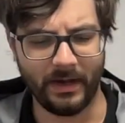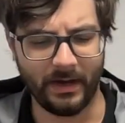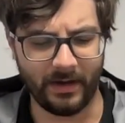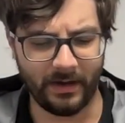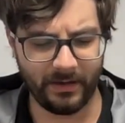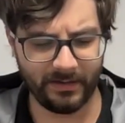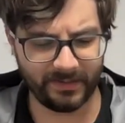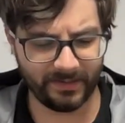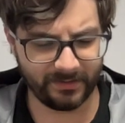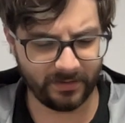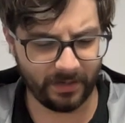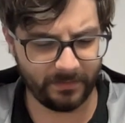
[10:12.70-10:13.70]
It
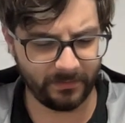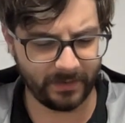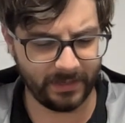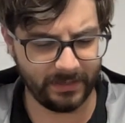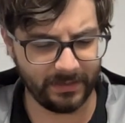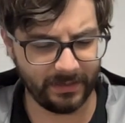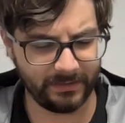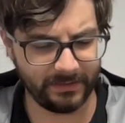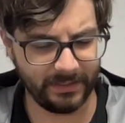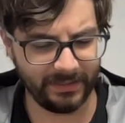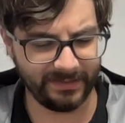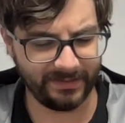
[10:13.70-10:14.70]
says copyrighted
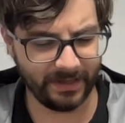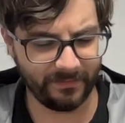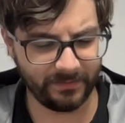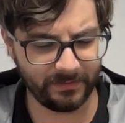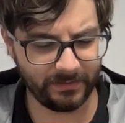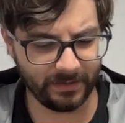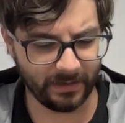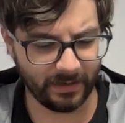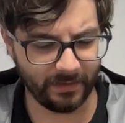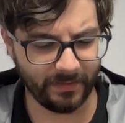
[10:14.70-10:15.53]
1987.